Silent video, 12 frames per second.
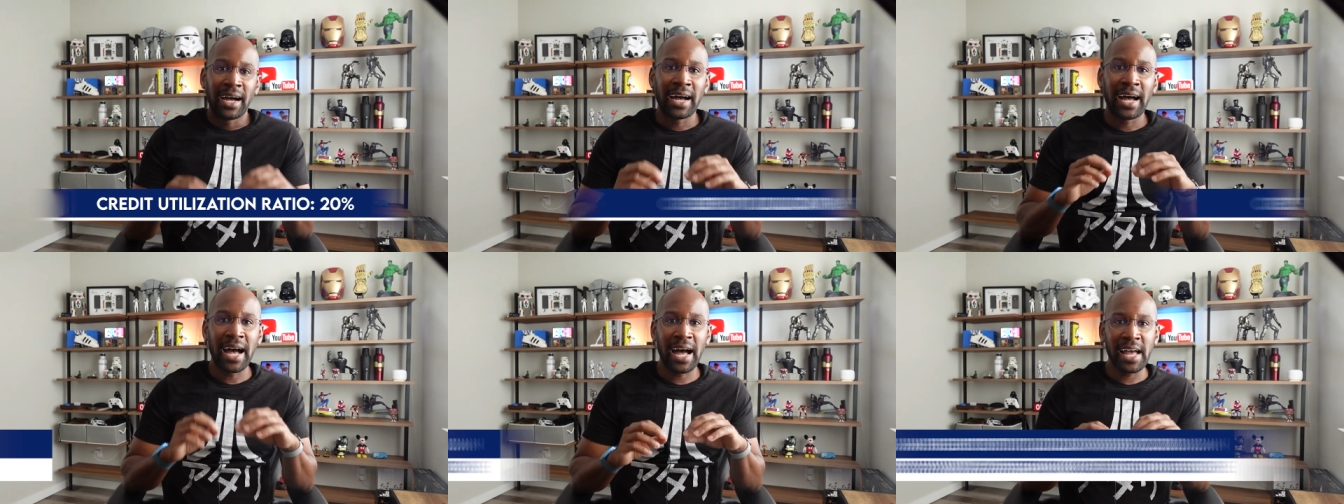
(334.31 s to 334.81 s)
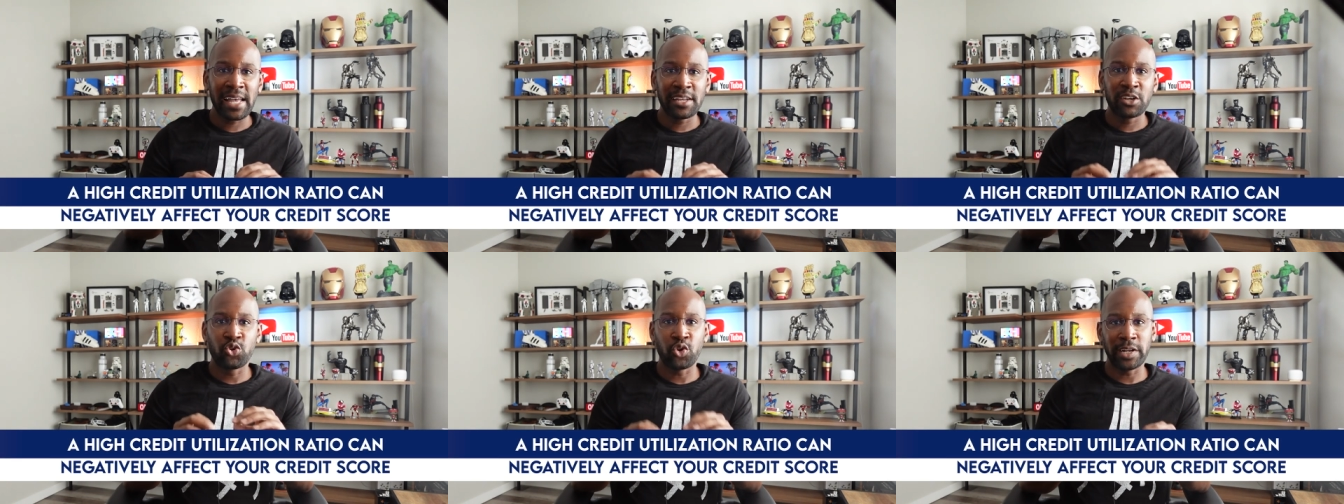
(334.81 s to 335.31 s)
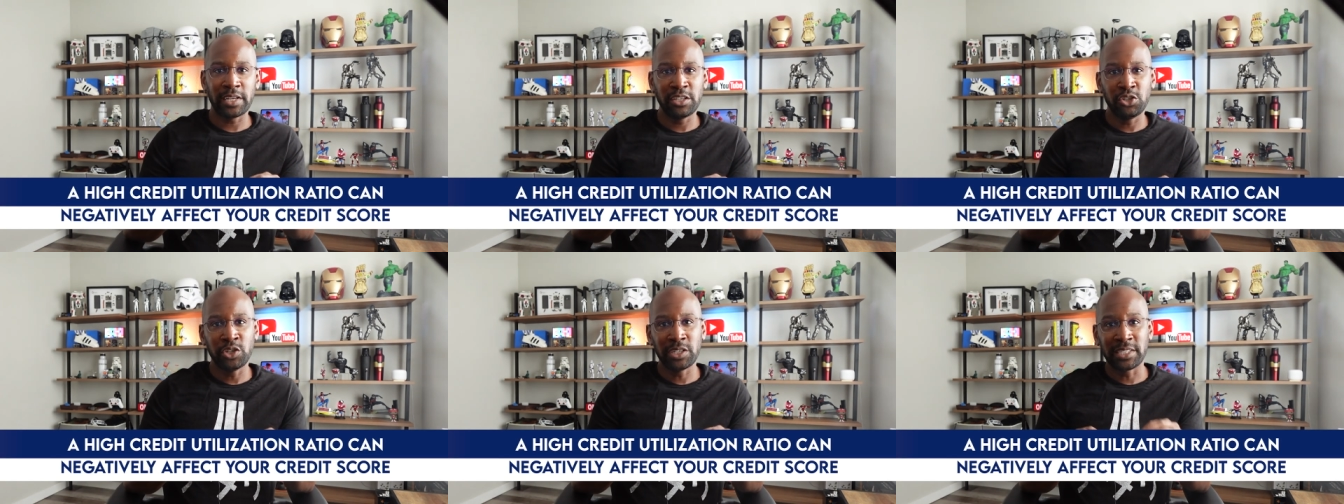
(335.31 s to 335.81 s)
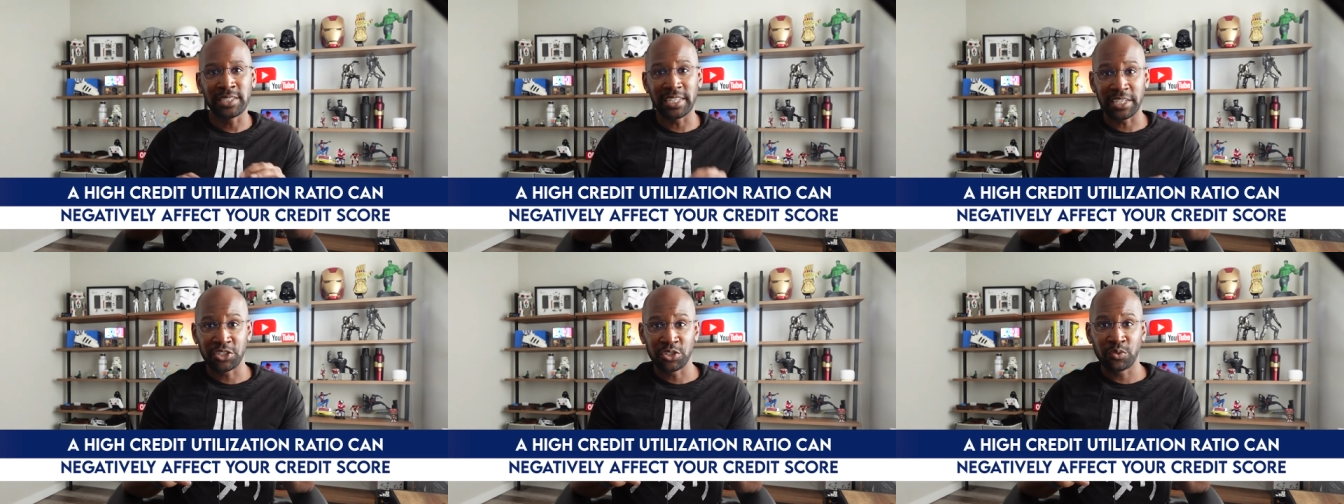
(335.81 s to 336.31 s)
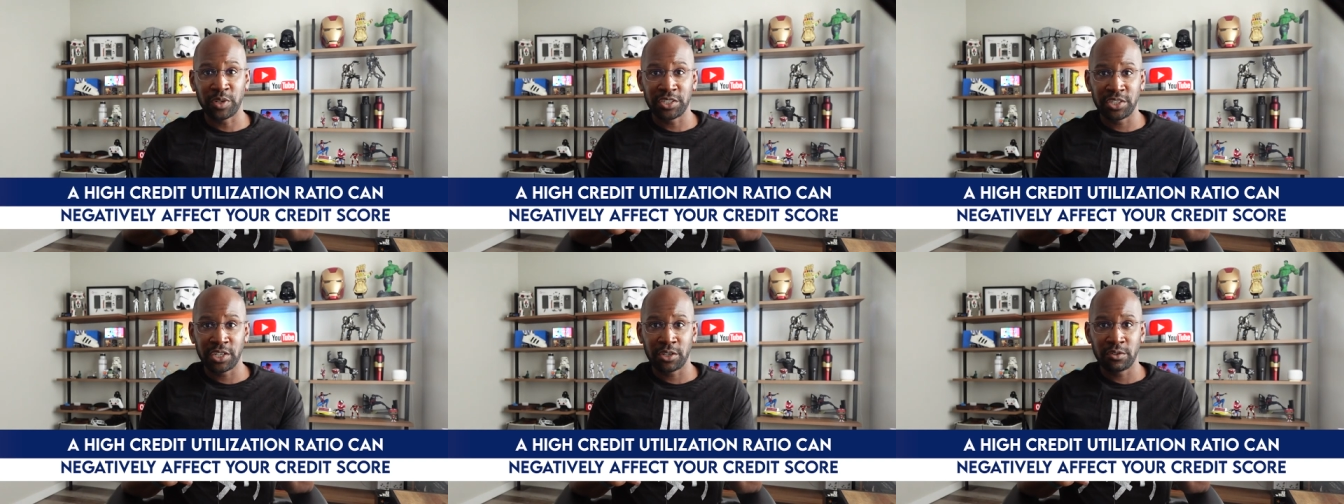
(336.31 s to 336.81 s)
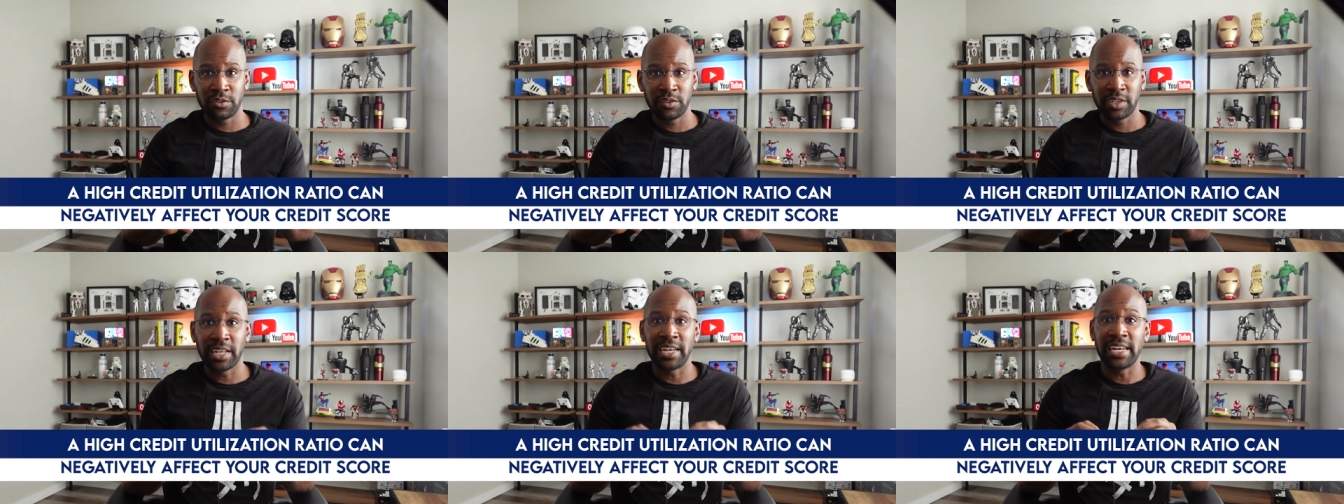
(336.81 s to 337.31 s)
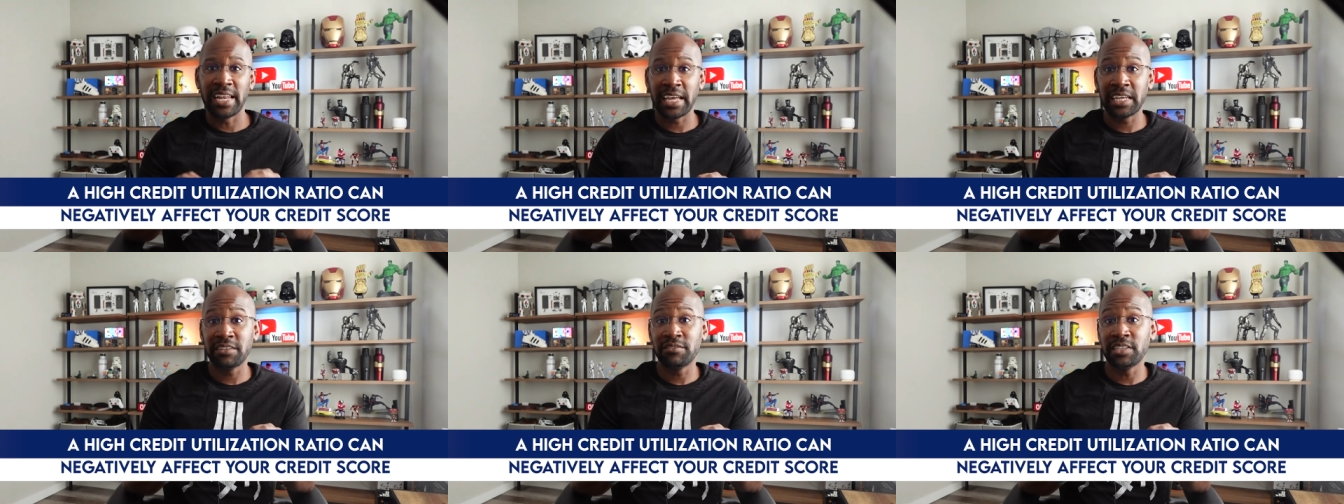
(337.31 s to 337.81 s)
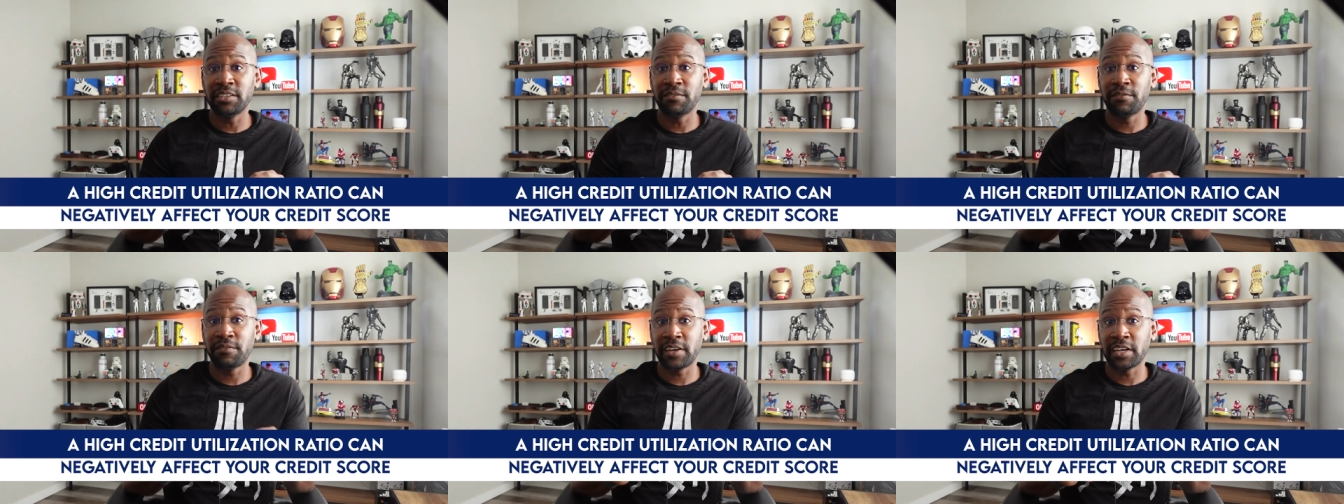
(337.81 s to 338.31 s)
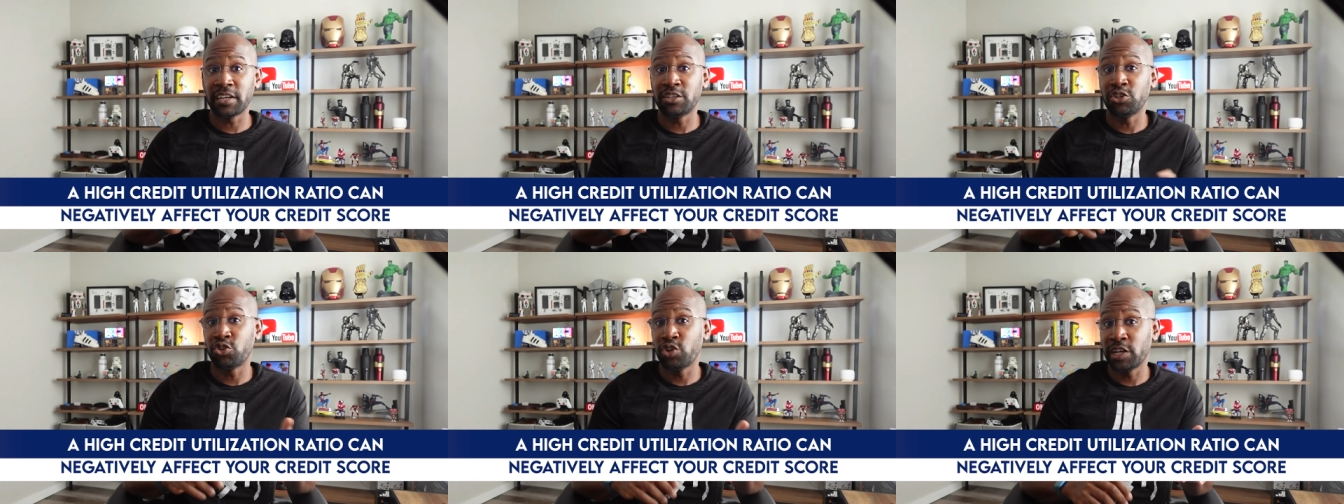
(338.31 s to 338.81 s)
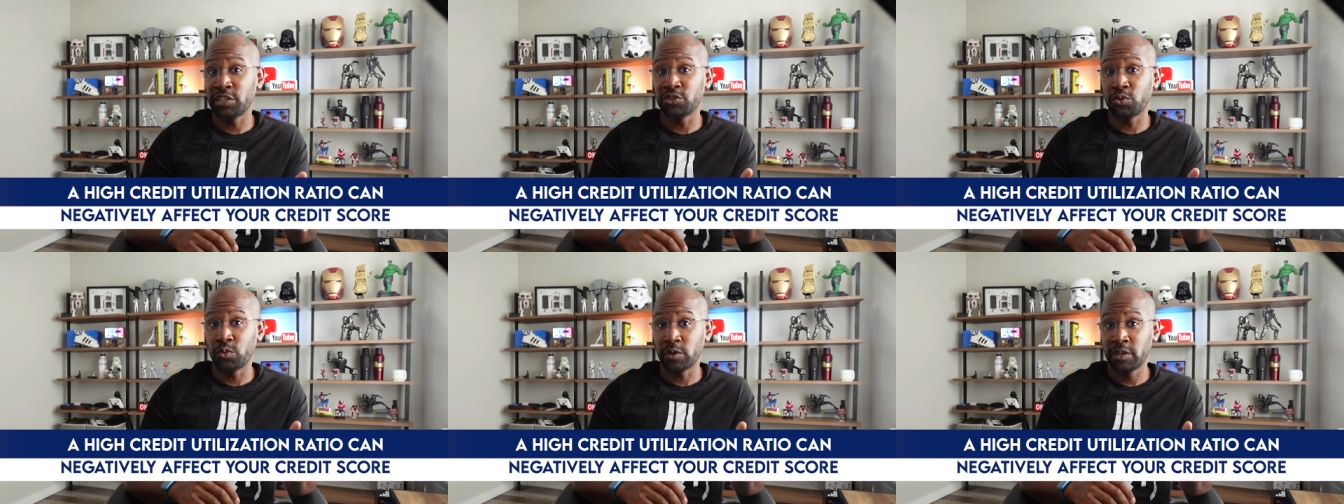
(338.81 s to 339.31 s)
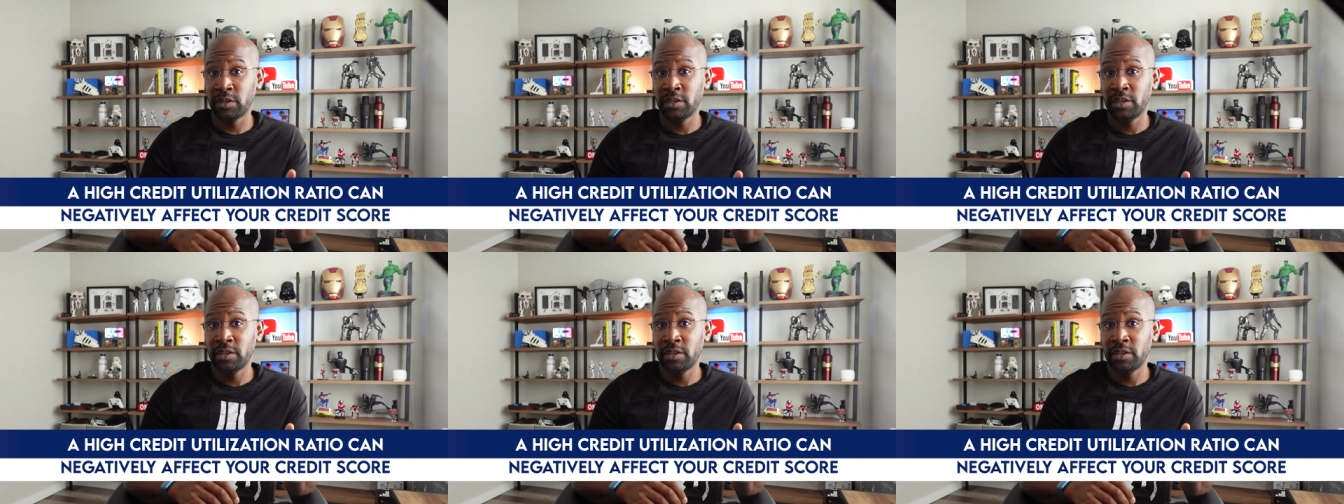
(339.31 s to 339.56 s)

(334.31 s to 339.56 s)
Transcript: A high credit utilization ratio can negatively affect your credit score.